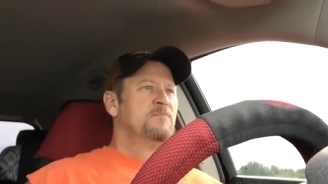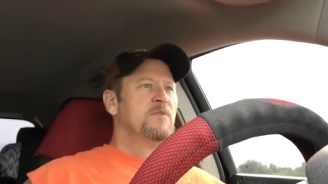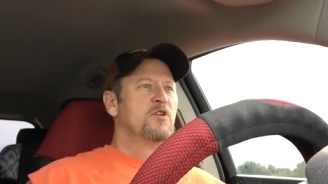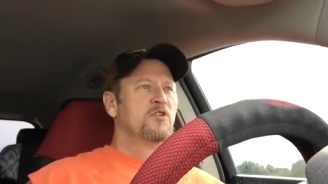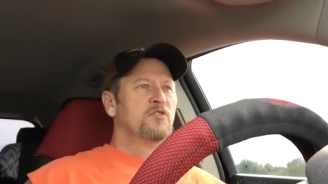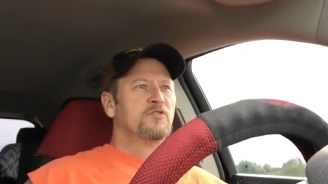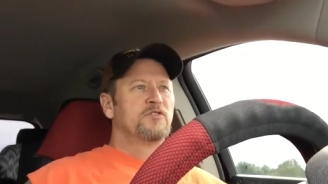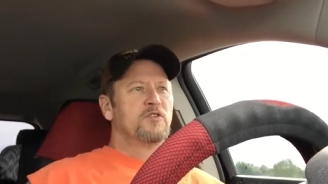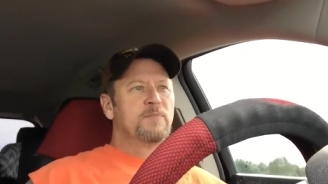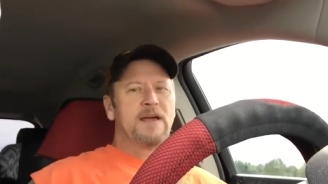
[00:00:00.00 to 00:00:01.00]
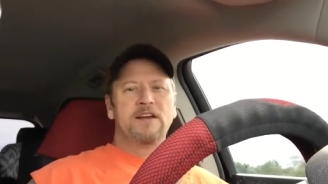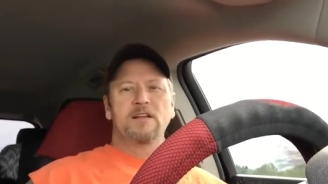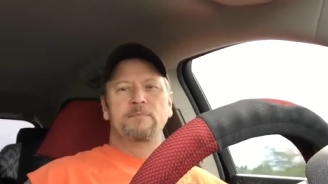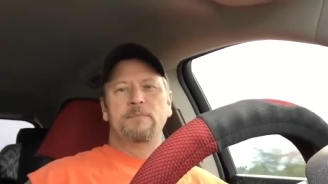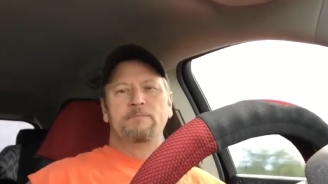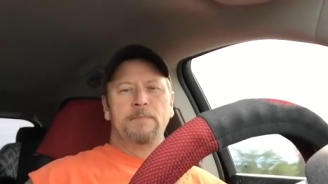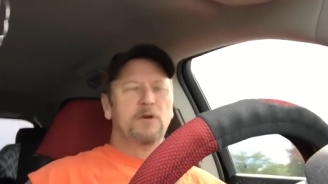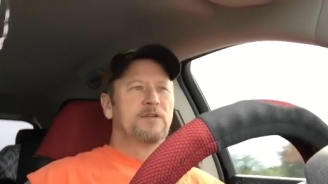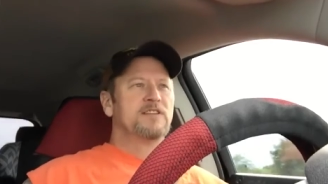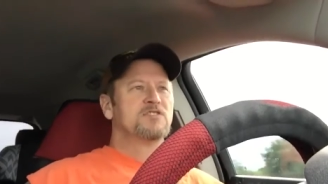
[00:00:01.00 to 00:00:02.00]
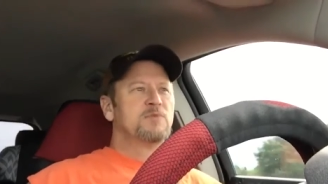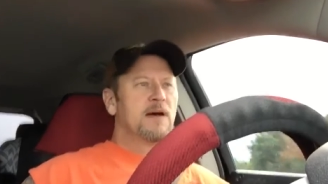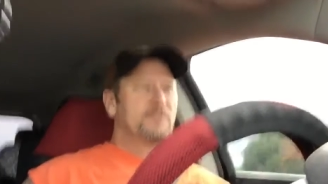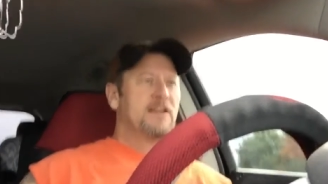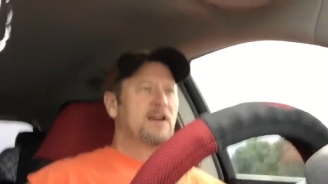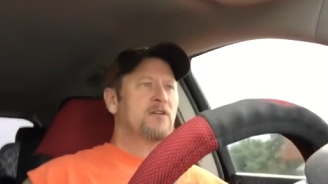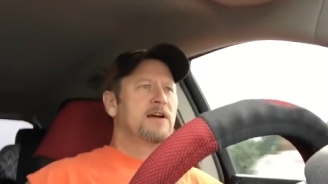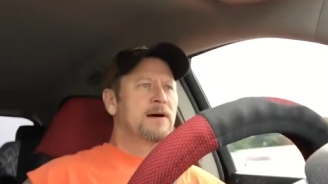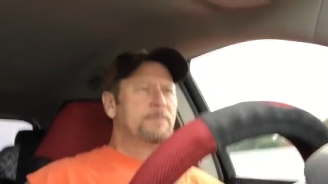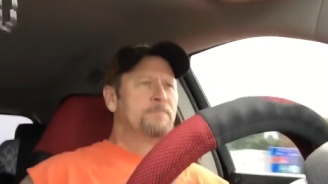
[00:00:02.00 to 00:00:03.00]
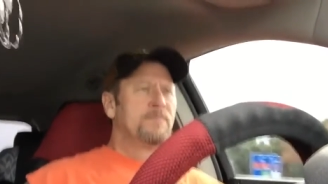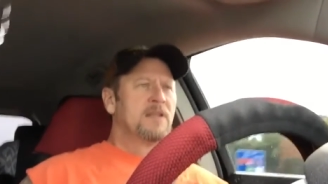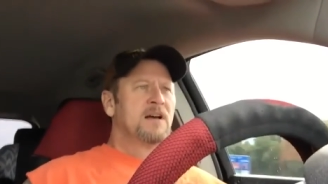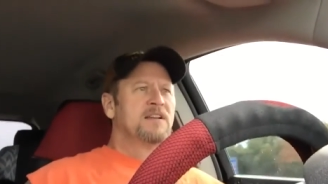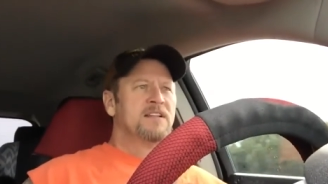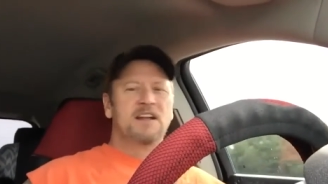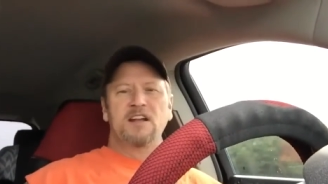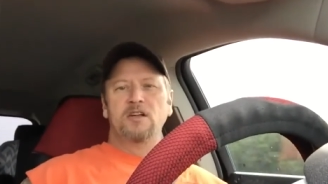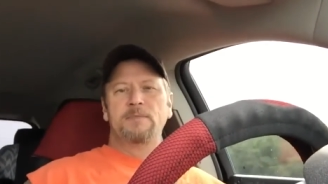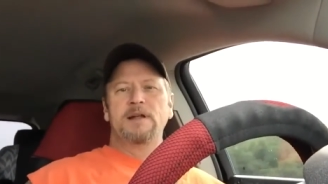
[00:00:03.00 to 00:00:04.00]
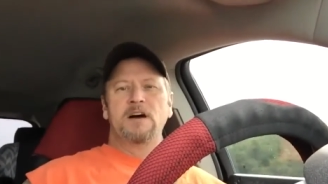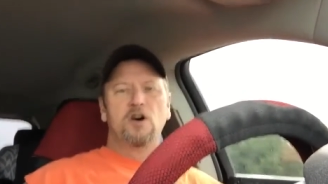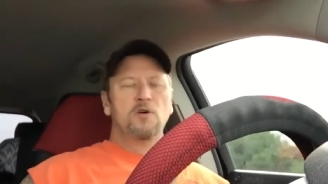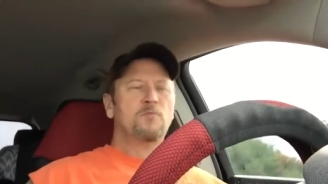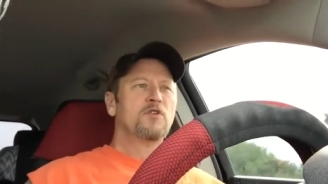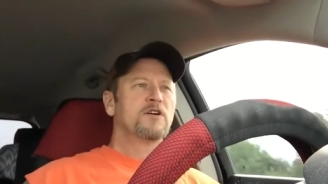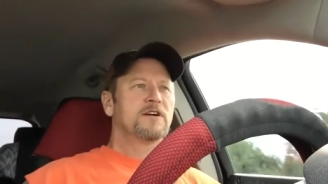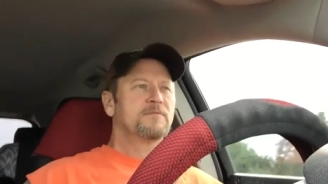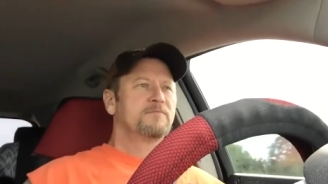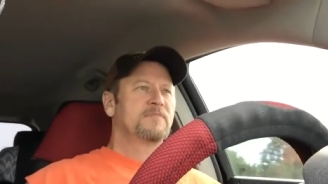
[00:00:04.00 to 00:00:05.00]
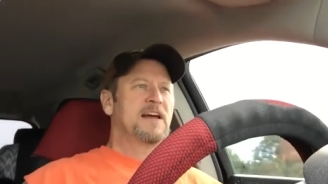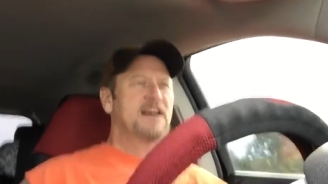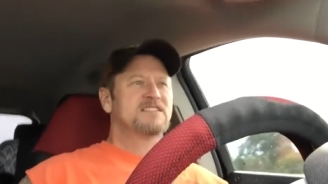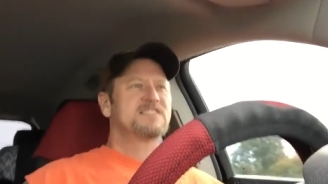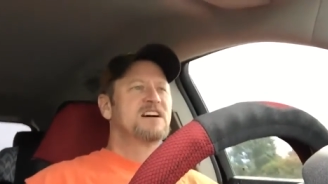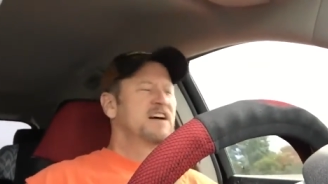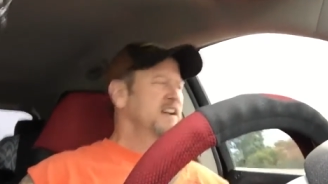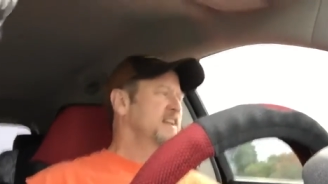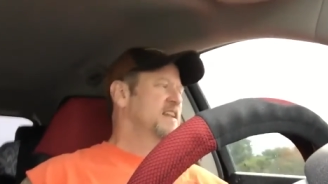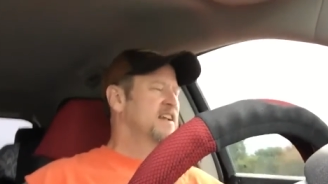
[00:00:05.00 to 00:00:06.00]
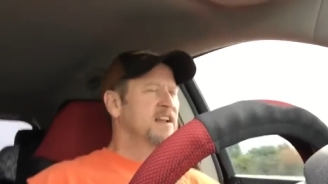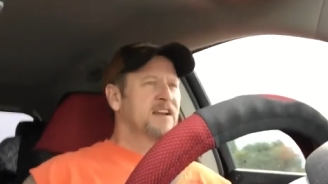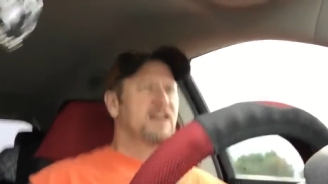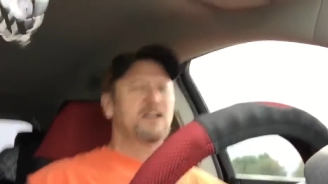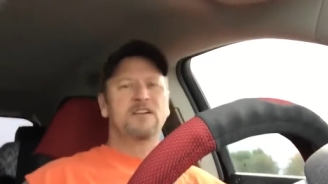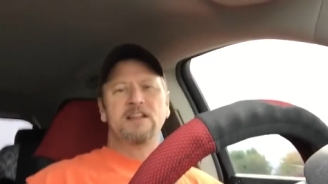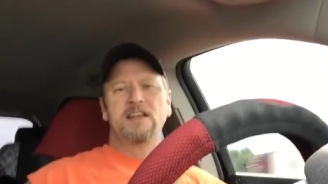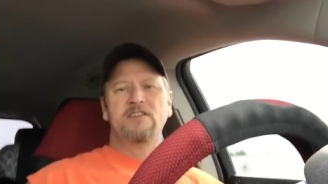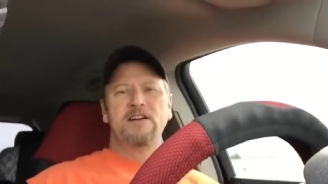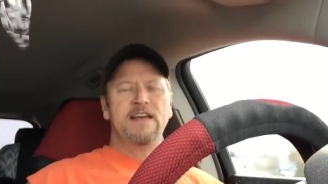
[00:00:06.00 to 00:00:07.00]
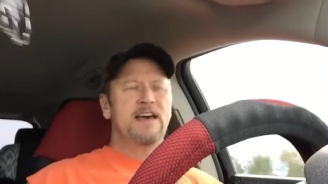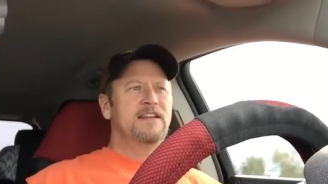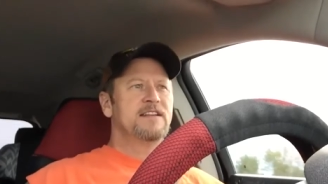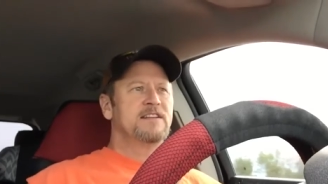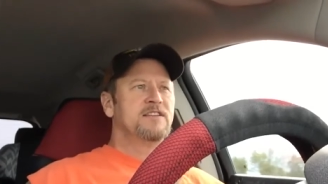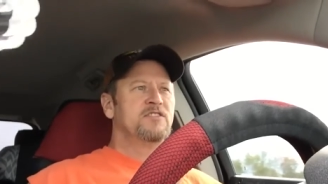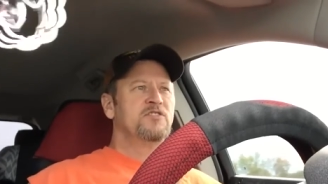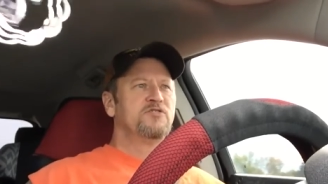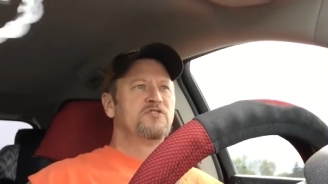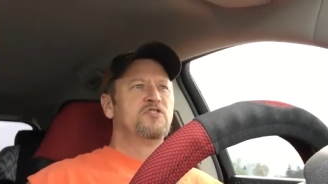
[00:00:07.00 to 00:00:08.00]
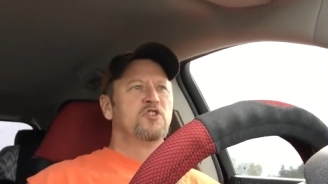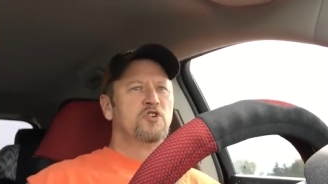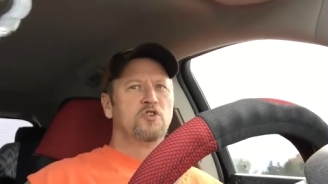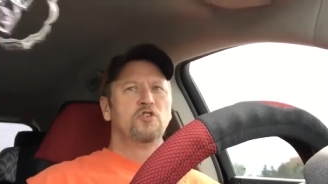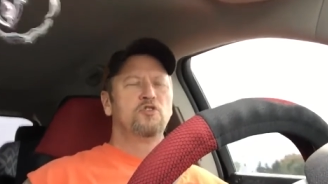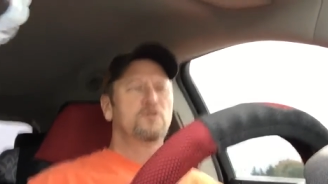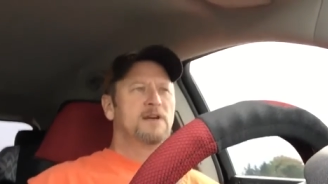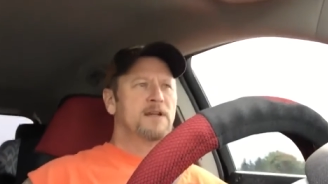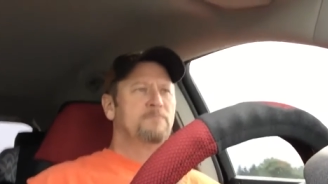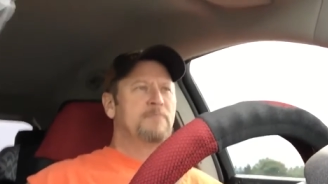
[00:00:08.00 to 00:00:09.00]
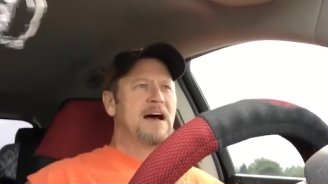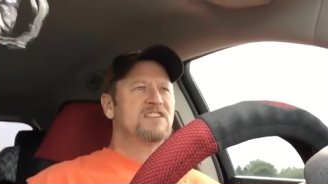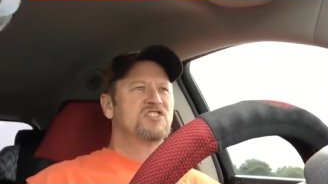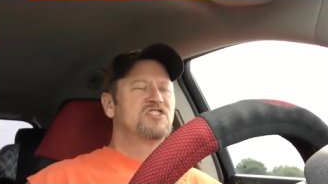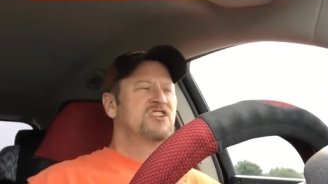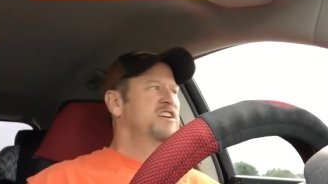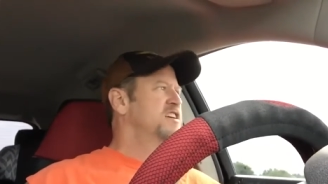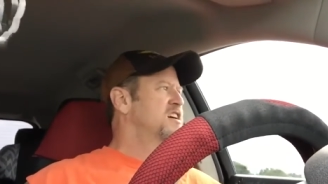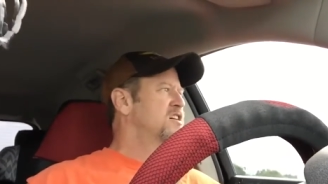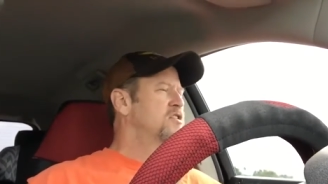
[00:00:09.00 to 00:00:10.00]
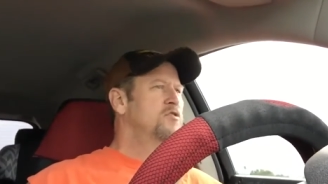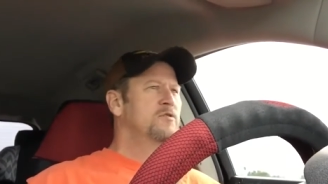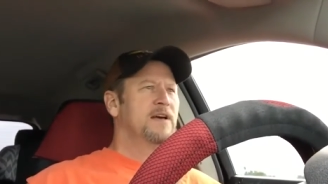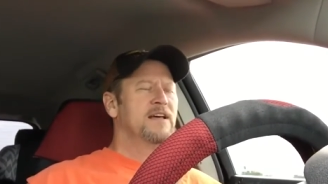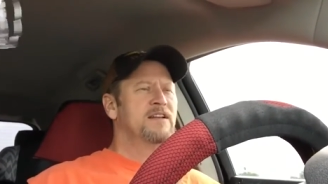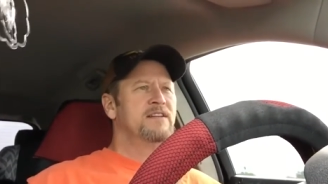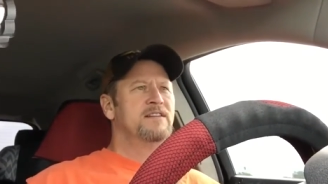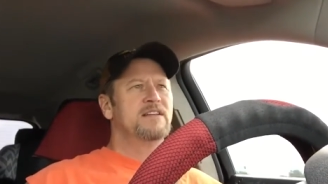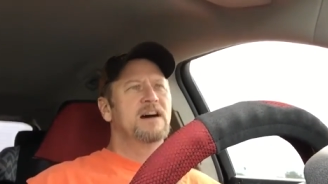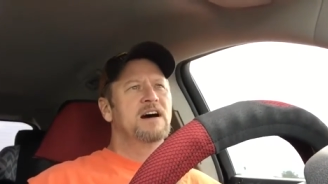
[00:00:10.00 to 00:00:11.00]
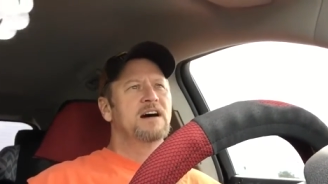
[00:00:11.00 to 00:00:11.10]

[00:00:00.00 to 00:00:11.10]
murals that are painted on buildings throughout the area. Did a little bit of homework last night and got on the internet, used Google and Batch Geo and